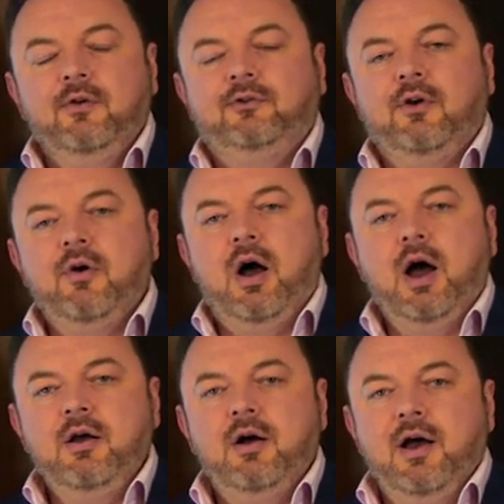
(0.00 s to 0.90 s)
So
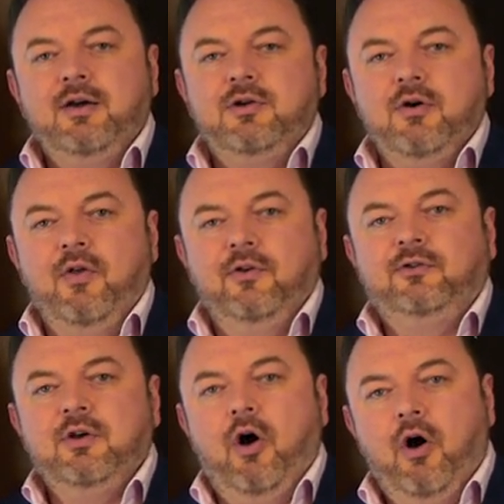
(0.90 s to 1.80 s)
I actually
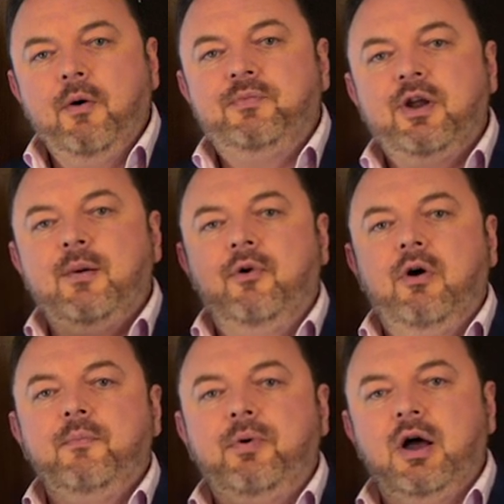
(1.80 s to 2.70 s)
honestly hope that I'm
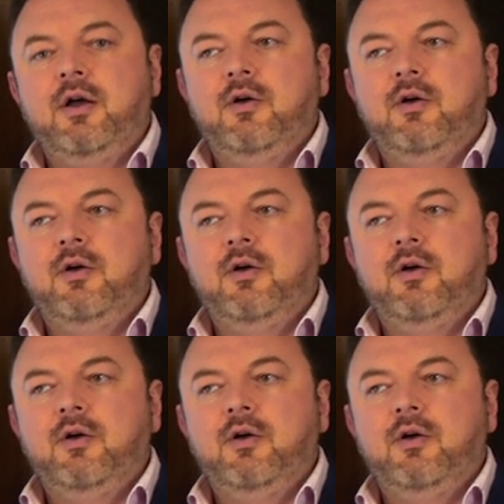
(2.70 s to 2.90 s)
wrong, but